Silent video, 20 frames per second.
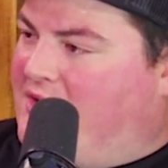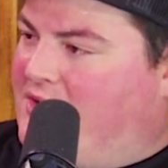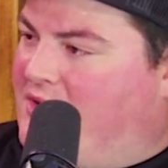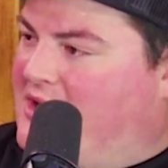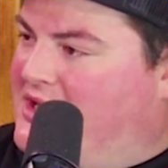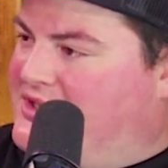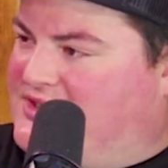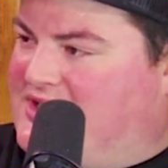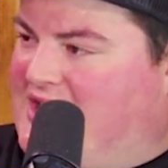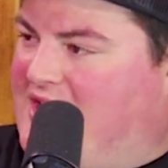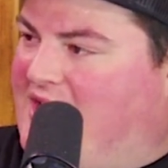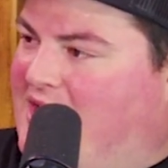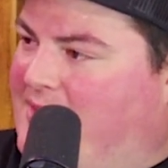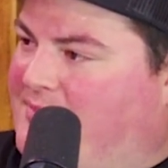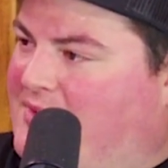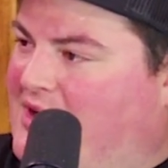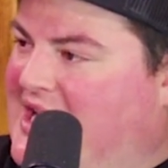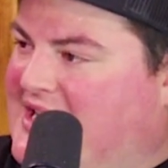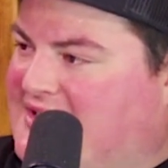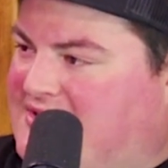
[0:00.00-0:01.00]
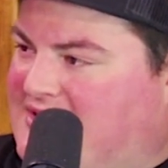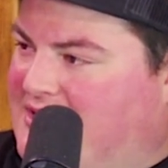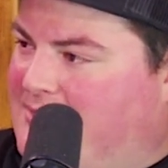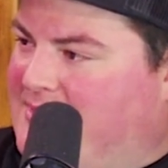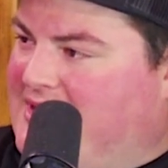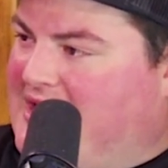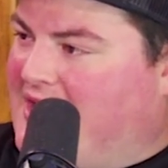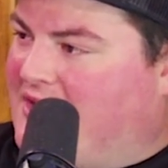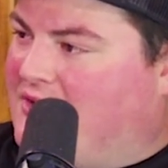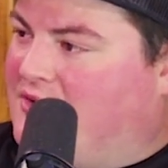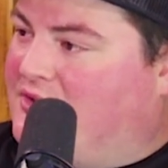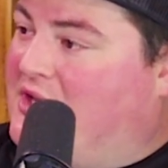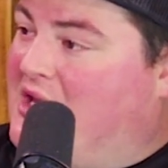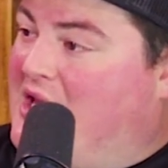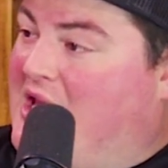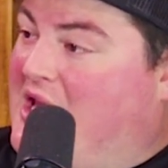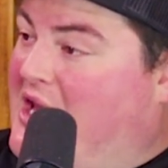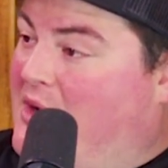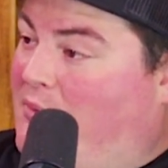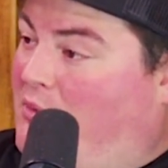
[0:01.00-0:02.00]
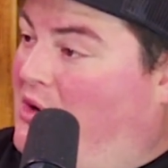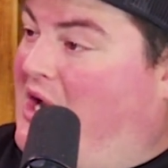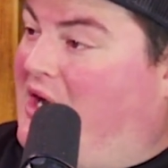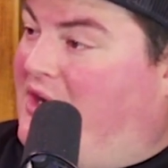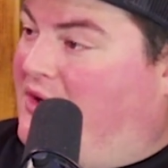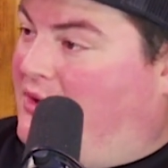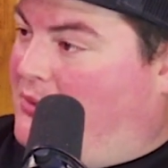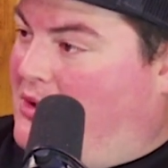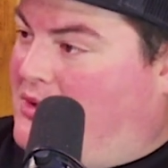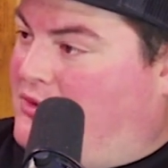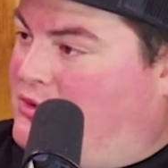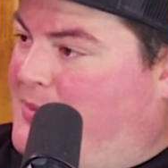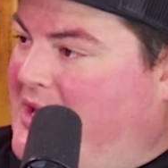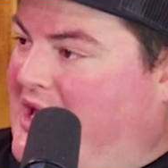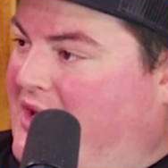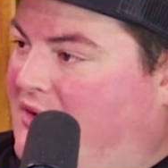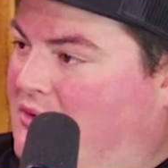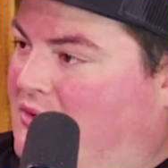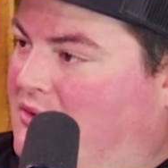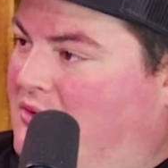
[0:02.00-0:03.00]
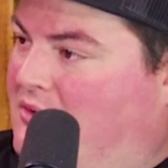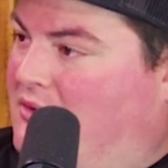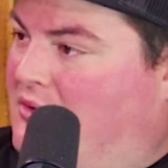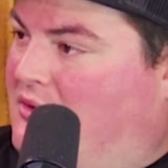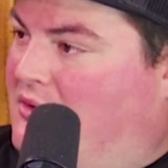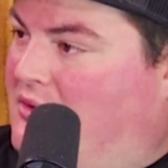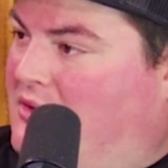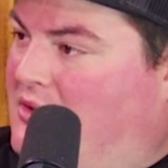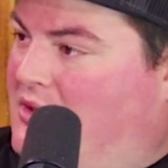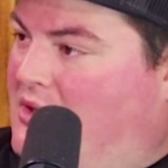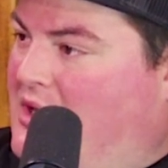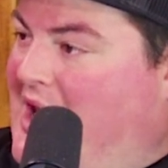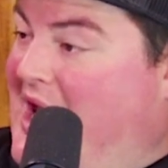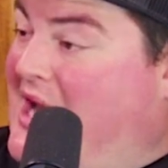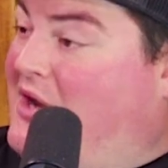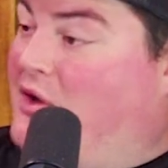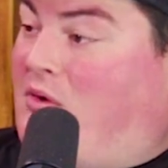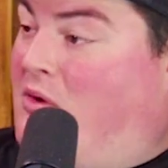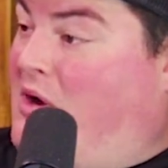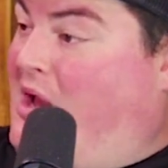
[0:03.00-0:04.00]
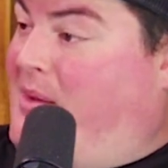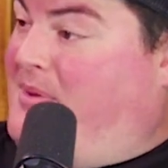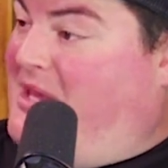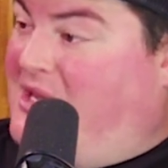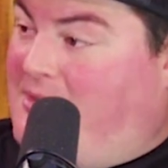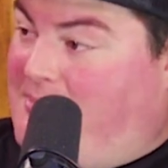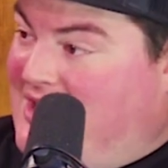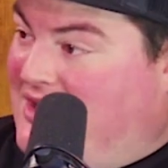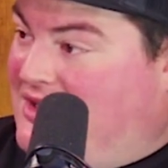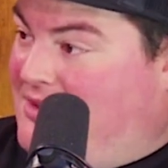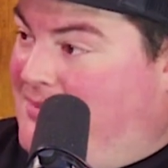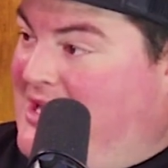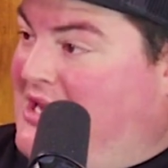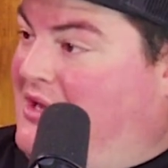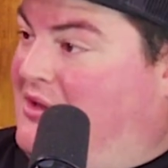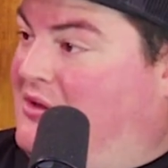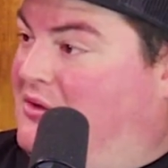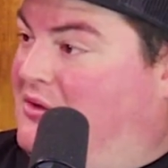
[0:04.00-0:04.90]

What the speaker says: You're not standing up there asking to be heckled, and we're not at a roast battle, and you're not being mean to me.